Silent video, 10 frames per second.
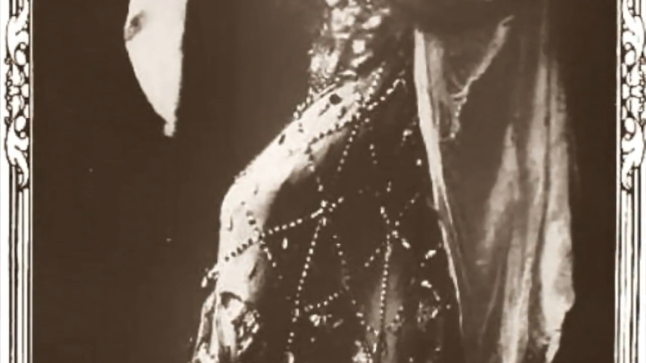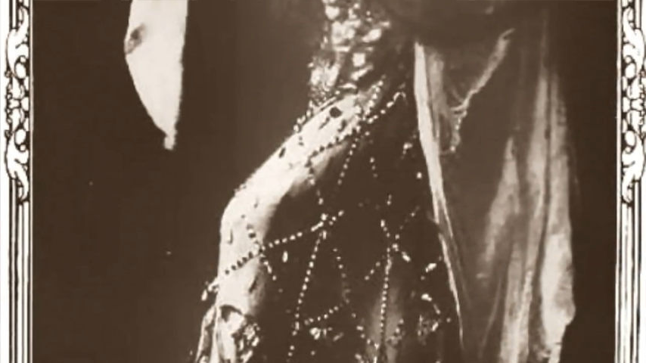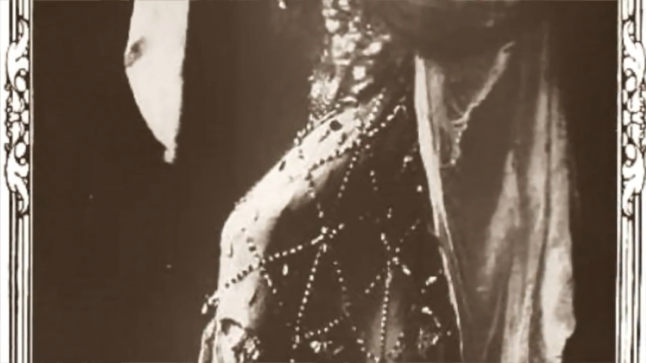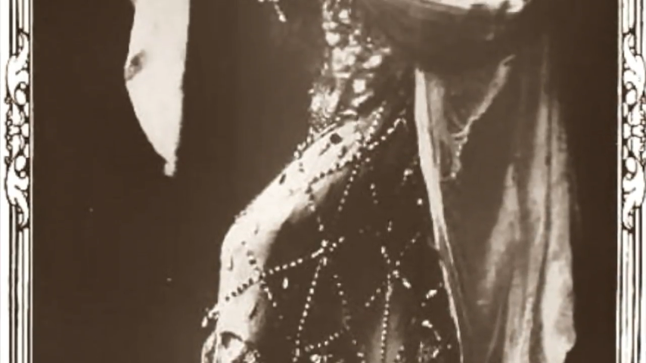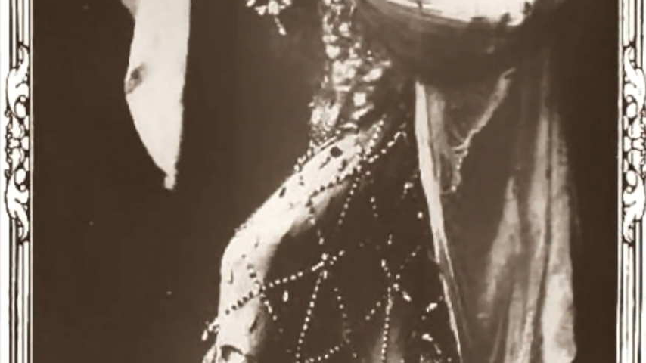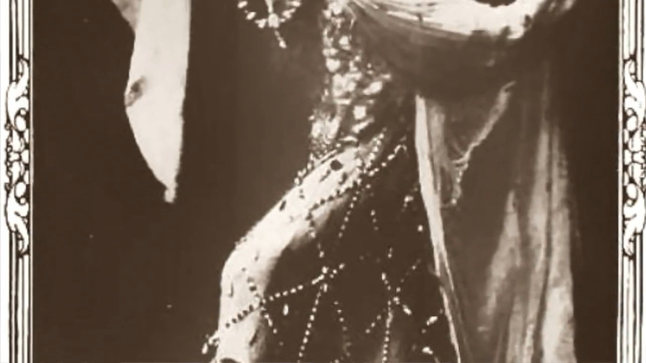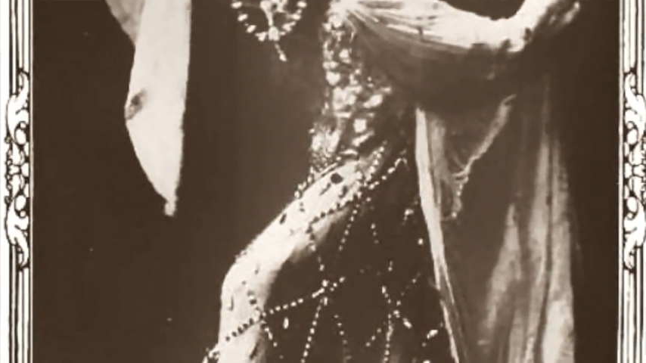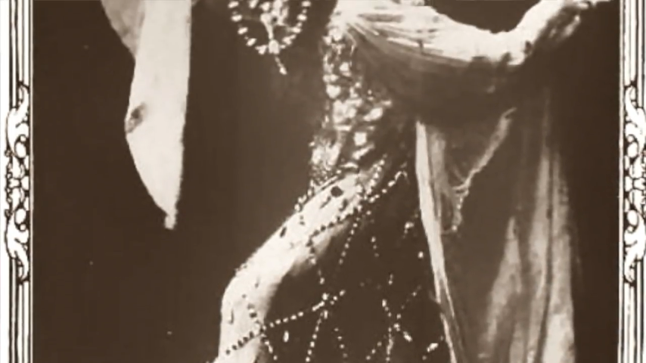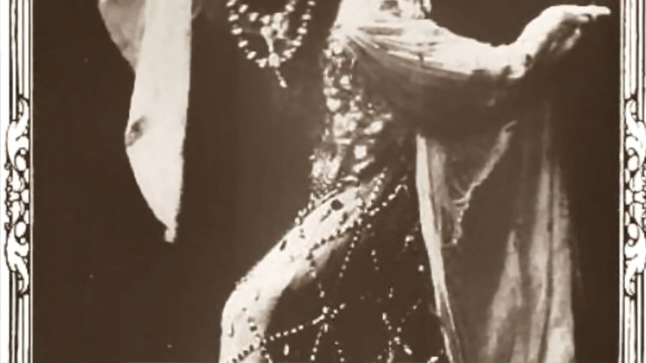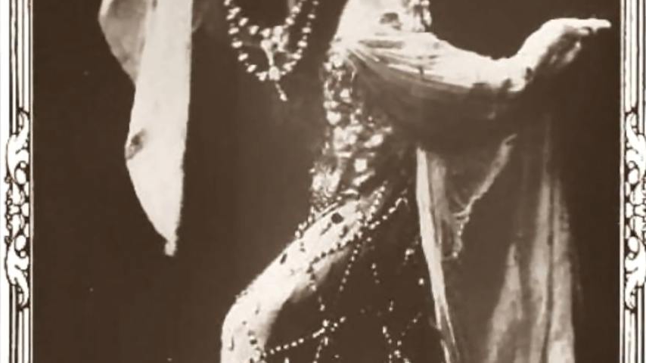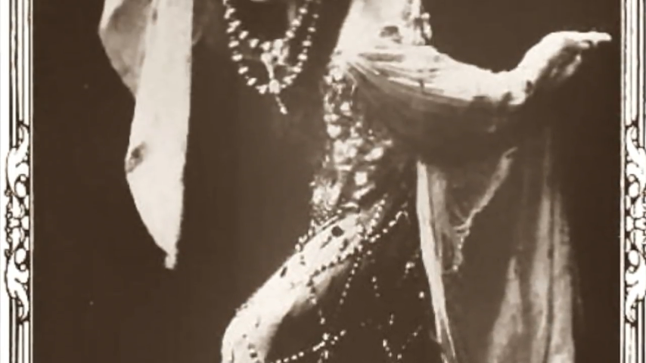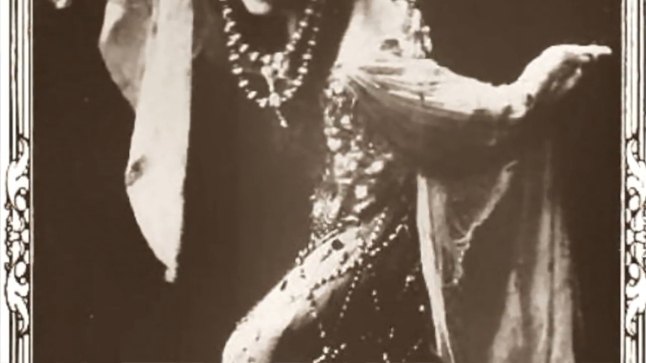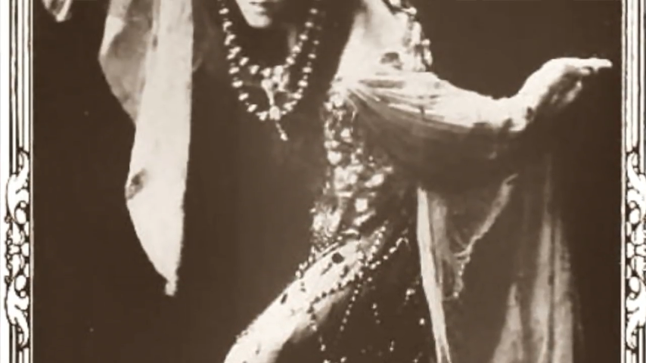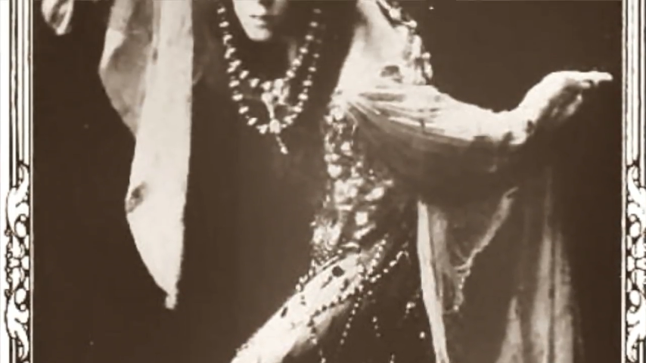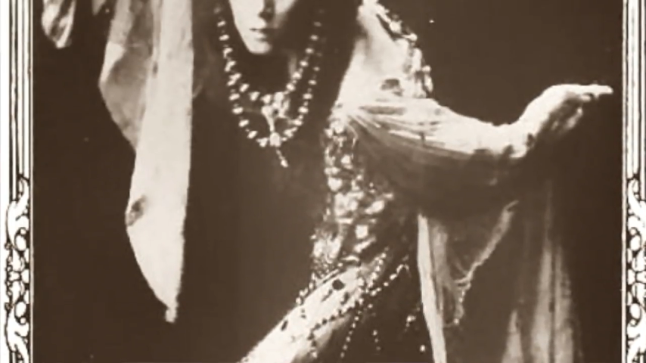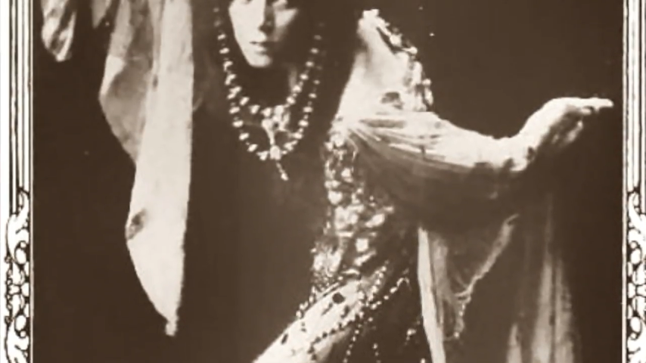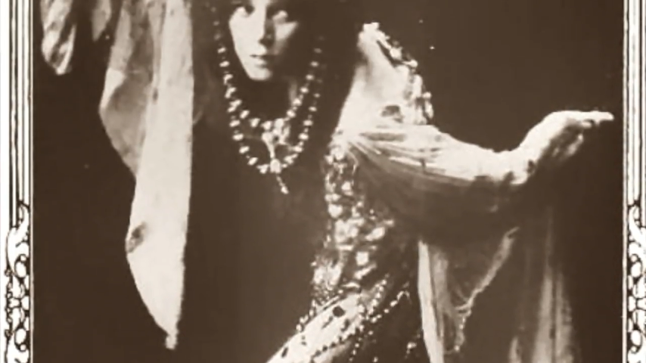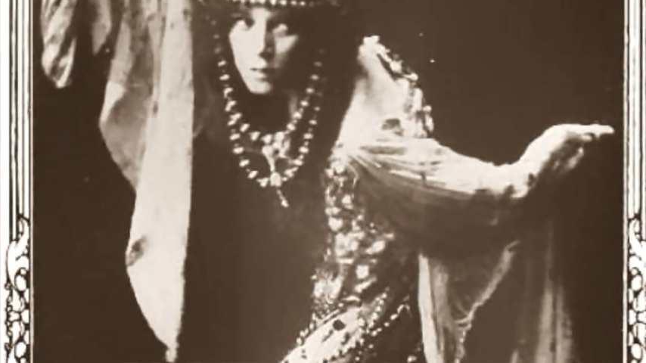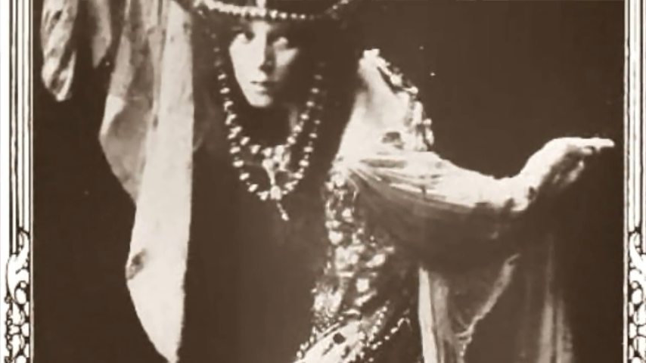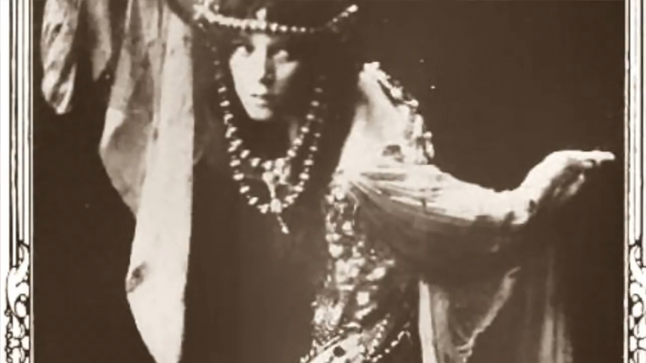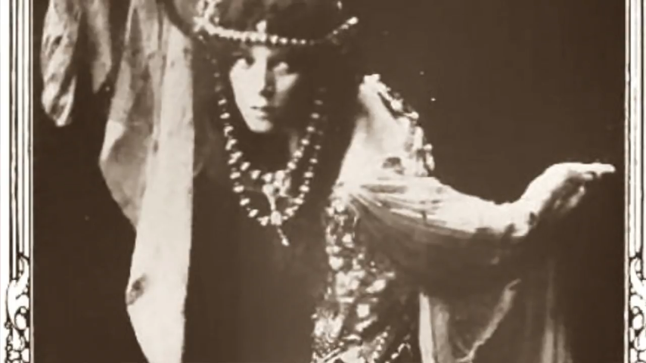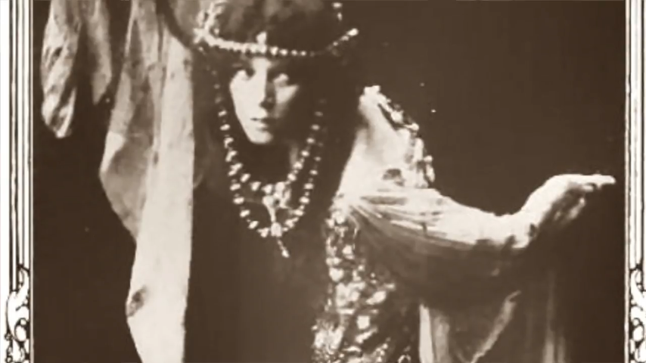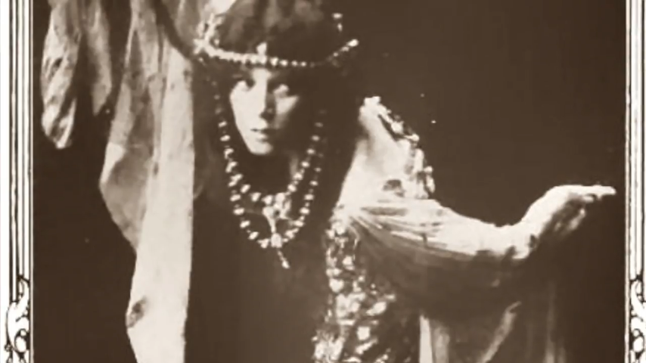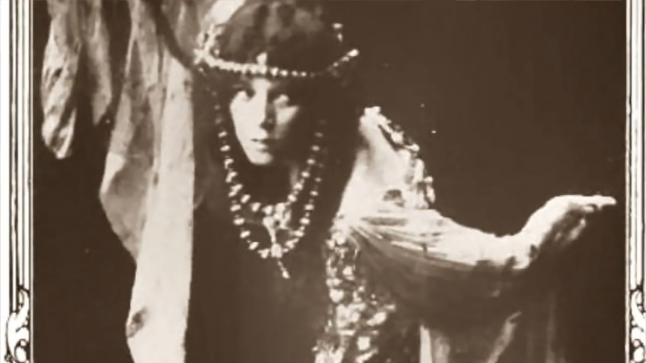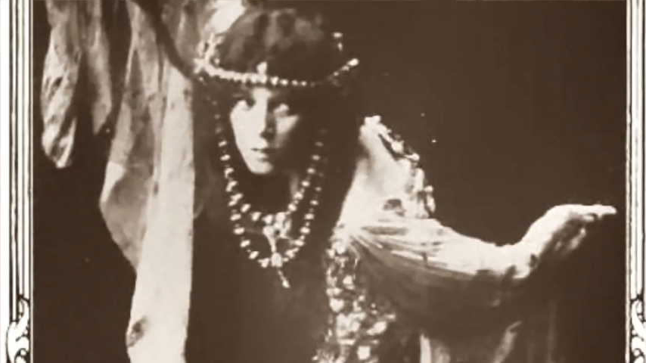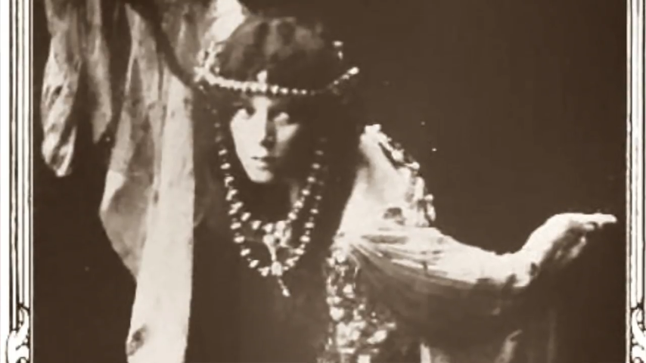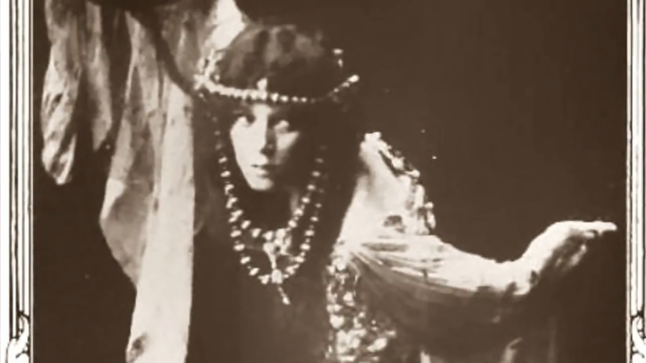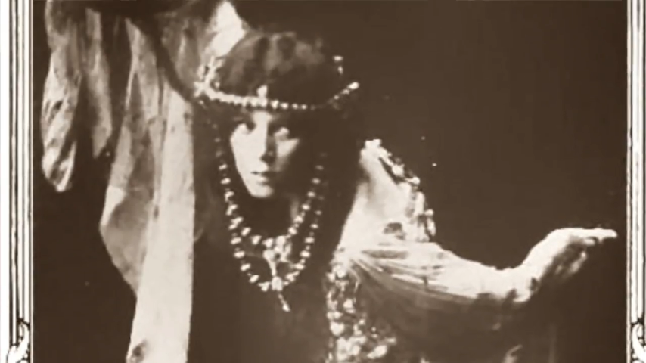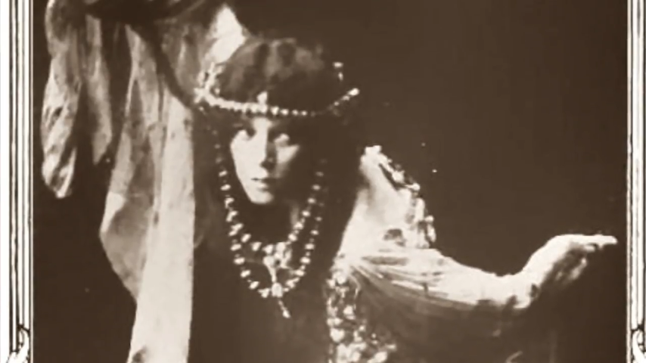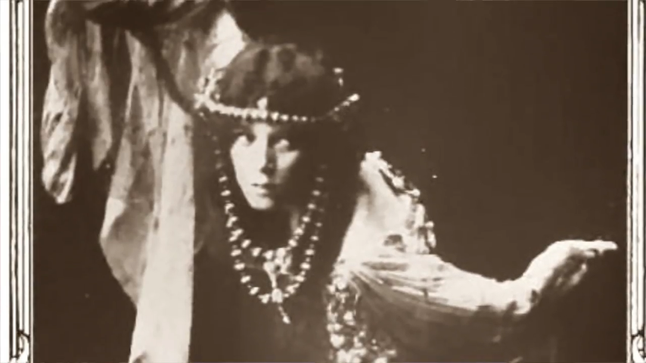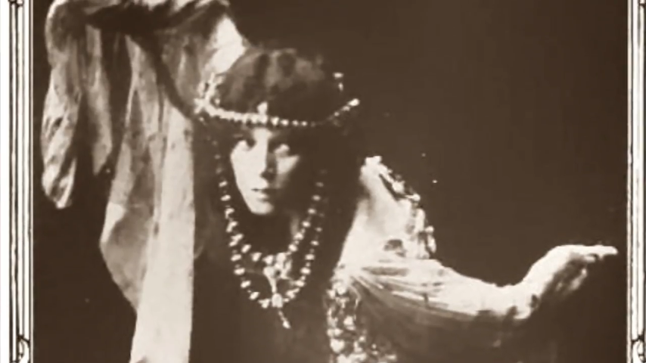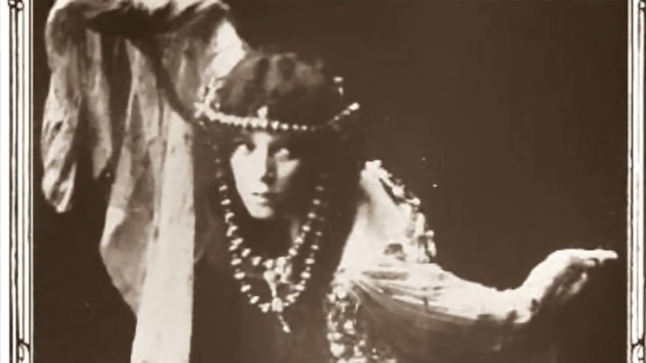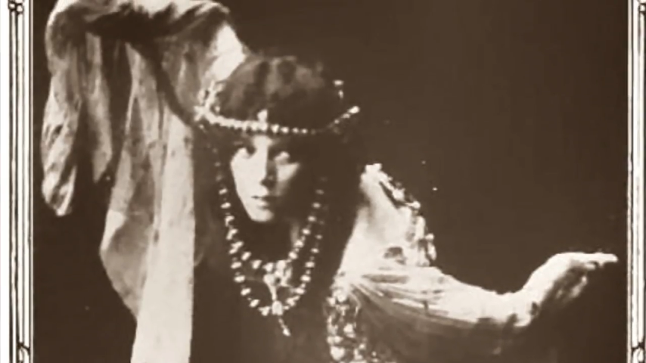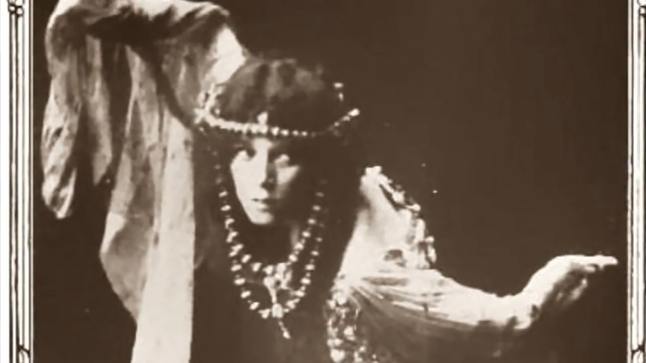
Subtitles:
Nobody's mouth can be seen.